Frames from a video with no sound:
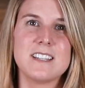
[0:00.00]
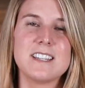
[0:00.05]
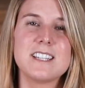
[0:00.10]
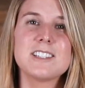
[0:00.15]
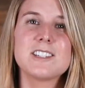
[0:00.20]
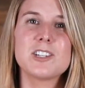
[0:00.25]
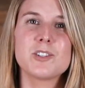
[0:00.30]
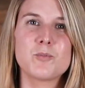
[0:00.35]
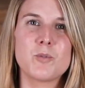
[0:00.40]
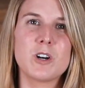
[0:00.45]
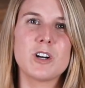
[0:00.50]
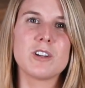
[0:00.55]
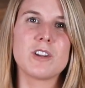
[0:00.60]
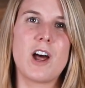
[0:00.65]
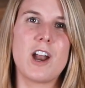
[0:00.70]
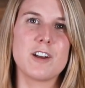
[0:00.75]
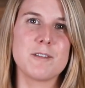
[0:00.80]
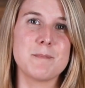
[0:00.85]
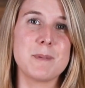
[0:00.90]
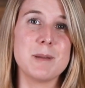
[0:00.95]
This is where a
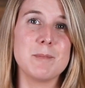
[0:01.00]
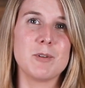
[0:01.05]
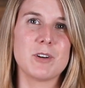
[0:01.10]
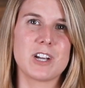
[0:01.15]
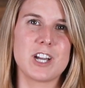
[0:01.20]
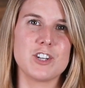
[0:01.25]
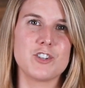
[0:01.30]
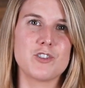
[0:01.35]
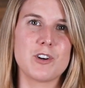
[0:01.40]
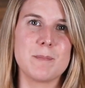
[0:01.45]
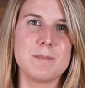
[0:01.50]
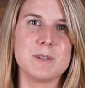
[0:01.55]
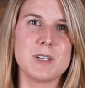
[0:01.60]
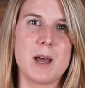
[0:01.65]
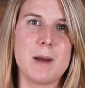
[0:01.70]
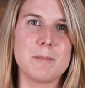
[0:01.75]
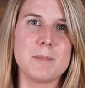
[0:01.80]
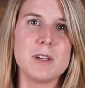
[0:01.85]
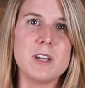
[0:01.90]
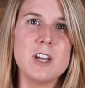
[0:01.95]
lot of people get tripped
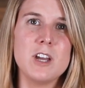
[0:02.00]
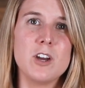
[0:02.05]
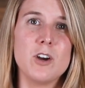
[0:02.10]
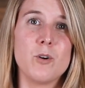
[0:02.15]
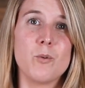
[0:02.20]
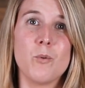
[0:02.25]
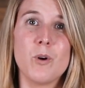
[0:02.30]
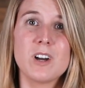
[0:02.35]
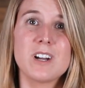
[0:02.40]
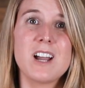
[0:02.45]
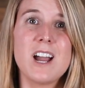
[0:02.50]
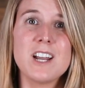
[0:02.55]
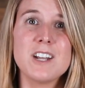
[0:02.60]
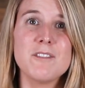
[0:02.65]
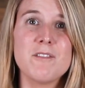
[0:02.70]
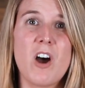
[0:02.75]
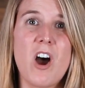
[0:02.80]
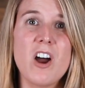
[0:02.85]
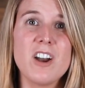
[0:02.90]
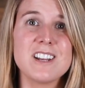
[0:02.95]
up. What kind
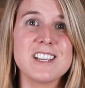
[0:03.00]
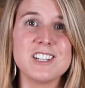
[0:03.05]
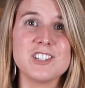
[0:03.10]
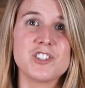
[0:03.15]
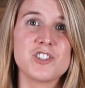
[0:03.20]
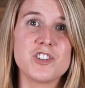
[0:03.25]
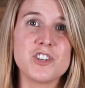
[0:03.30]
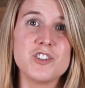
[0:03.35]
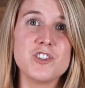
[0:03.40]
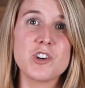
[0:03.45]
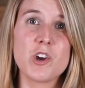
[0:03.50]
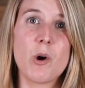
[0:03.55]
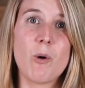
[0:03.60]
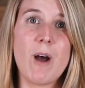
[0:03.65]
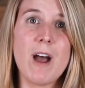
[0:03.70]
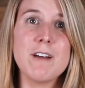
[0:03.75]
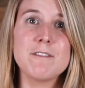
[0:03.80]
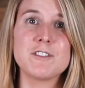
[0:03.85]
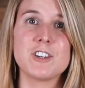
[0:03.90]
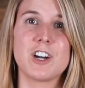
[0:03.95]
of audience should you go
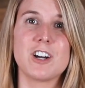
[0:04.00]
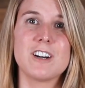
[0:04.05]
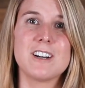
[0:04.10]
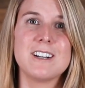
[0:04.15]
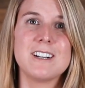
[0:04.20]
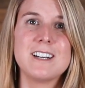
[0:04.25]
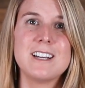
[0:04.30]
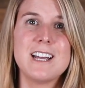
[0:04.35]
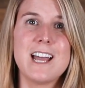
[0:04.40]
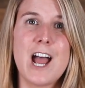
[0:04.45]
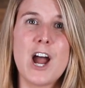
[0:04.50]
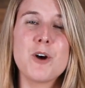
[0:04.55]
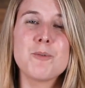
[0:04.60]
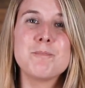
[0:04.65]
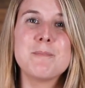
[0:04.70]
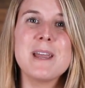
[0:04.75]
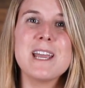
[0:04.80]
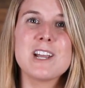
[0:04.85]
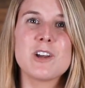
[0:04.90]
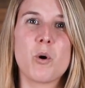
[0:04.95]
after? How
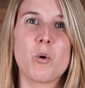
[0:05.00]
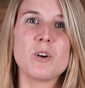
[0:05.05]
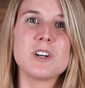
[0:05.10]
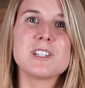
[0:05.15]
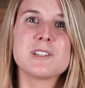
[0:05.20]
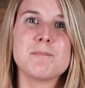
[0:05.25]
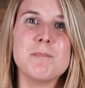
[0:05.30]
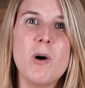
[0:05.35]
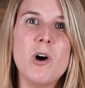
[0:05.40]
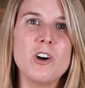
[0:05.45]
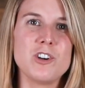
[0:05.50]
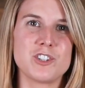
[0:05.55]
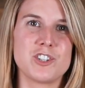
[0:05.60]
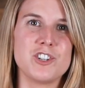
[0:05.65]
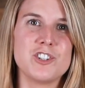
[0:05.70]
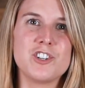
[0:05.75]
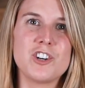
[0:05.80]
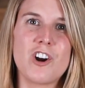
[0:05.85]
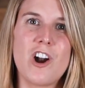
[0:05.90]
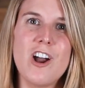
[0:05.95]
big or small
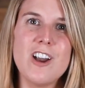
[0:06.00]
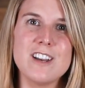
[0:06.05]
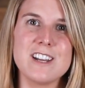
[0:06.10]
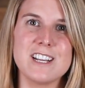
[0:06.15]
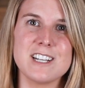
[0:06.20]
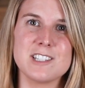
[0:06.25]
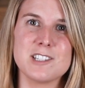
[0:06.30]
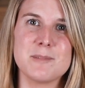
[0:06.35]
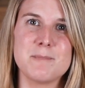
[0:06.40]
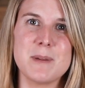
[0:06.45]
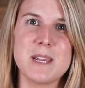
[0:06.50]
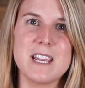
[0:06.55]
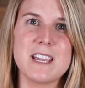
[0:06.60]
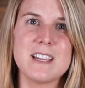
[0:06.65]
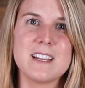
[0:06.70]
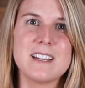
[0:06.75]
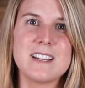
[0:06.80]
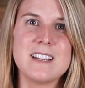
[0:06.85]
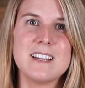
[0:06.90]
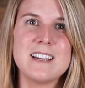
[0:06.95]
should your audience
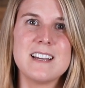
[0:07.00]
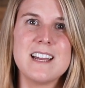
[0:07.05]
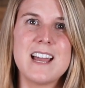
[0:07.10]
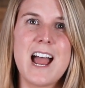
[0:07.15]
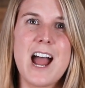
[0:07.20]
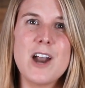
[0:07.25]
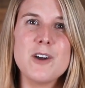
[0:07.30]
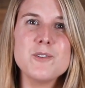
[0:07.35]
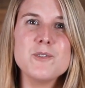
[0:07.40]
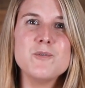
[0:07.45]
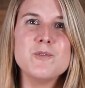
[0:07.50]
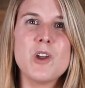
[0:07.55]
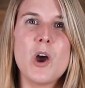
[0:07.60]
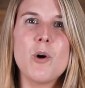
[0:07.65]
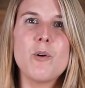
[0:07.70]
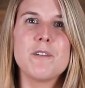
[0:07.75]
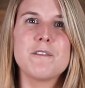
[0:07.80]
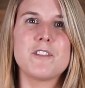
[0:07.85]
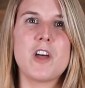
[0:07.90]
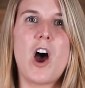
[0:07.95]
be? How do you
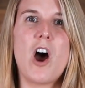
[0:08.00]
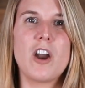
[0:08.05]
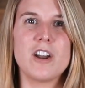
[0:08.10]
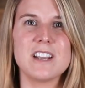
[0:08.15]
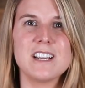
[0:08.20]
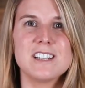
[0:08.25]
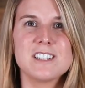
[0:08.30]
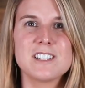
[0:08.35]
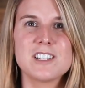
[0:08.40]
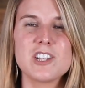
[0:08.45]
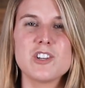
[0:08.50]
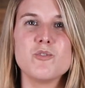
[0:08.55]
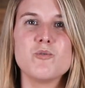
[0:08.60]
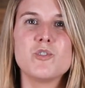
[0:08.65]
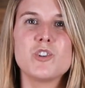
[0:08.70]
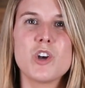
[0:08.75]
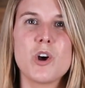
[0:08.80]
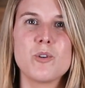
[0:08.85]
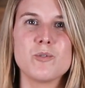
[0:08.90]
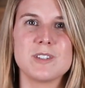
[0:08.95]
know if the audience that you
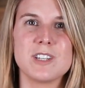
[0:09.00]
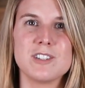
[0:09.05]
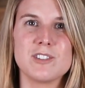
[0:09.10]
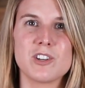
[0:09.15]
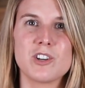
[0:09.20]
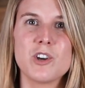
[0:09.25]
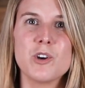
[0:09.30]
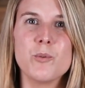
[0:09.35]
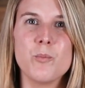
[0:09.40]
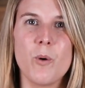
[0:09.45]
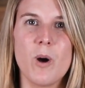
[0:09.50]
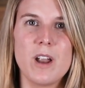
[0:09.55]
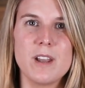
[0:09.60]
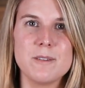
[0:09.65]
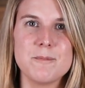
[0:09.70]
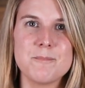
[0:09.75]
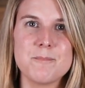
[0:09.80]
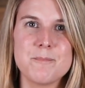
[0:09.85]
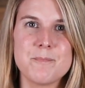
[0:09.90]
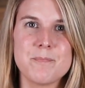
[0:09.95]
chose is a good
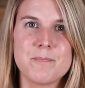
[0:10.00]
one?